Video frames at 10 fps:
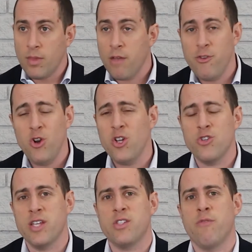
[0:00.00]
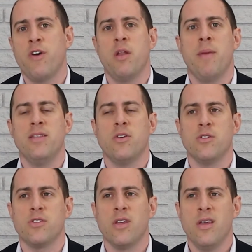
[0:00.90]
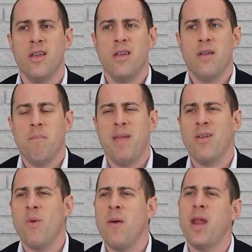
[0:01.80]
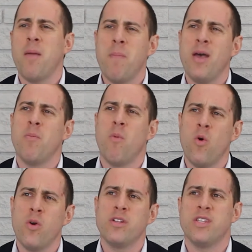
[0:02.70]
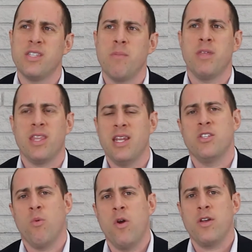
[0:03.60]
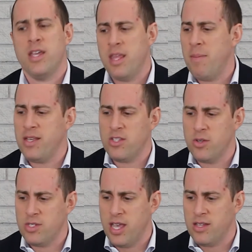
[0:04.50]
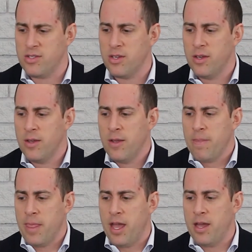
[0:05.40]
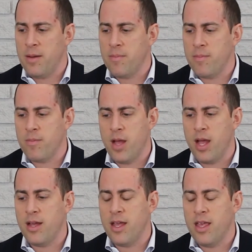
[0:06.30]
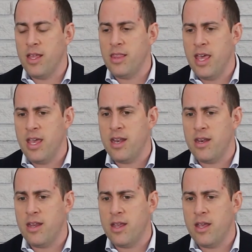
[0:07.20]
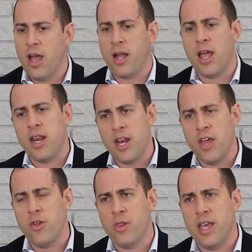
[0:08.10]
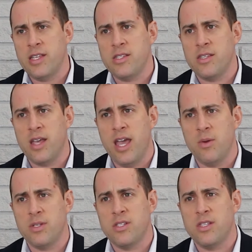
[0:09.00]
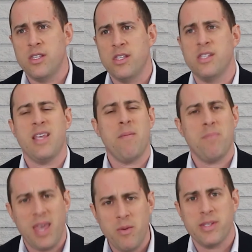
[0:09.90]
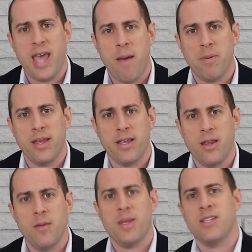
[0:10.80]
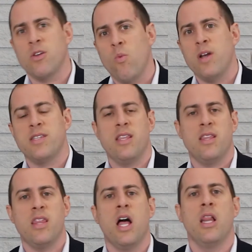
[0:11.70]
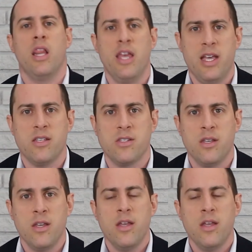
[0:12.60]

If you don't address the fundamentals, why would I mail more to something that isn't working? That makes no sense. And then I got another list, and it was the same thing was happening. And because it wasn't the list,